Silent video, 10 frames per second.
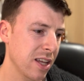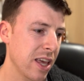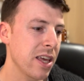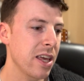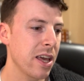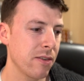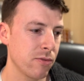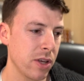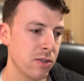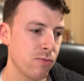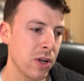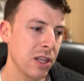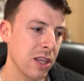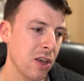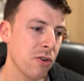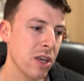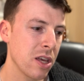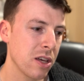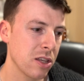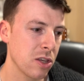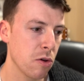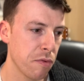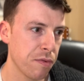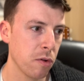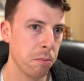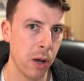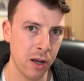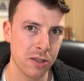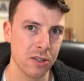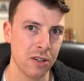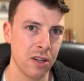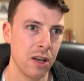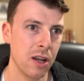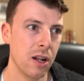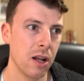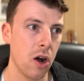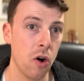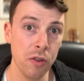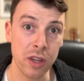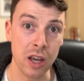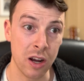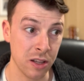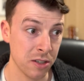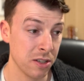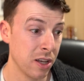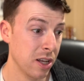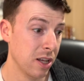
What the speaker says: He is really the only youthful person on the island,